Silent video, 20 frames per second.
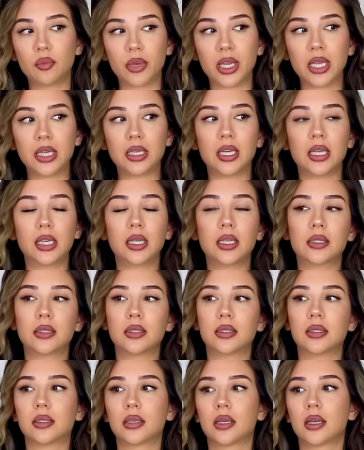
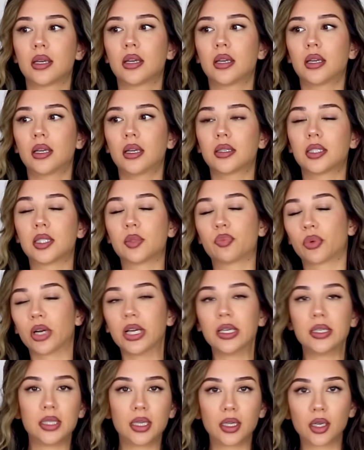binkies,
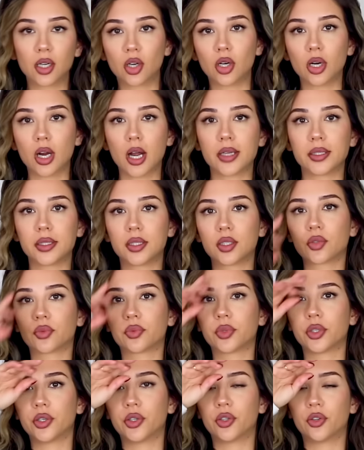sprinting across the
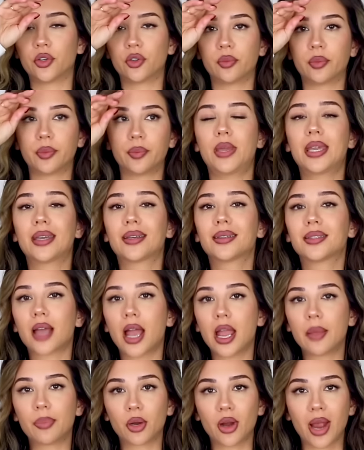room, being as
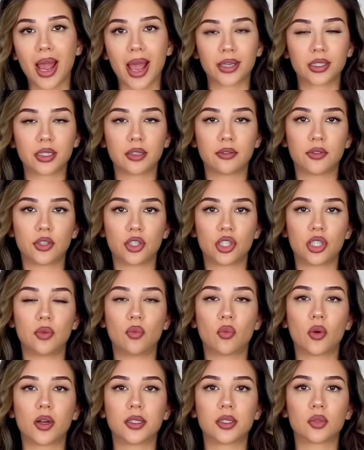hyperactive as she
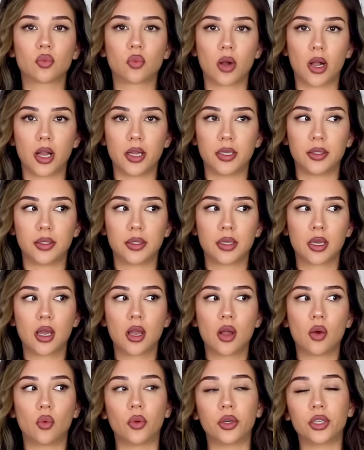once was
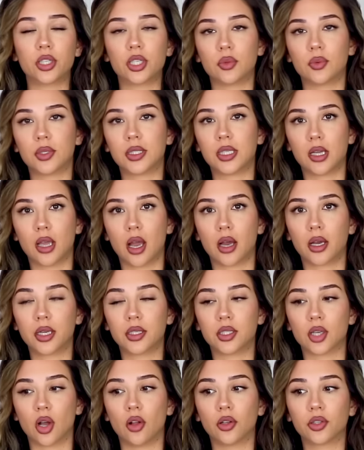when she was a young
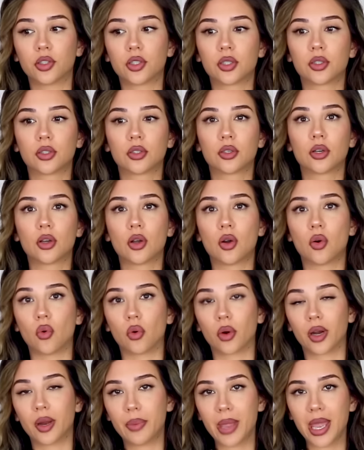adult
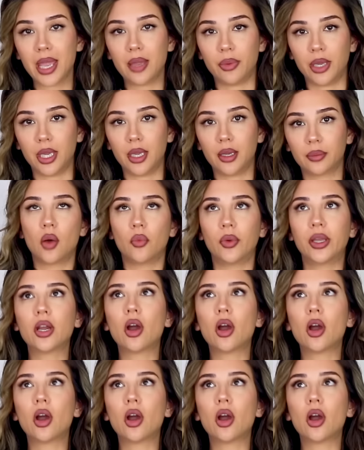or a baby. We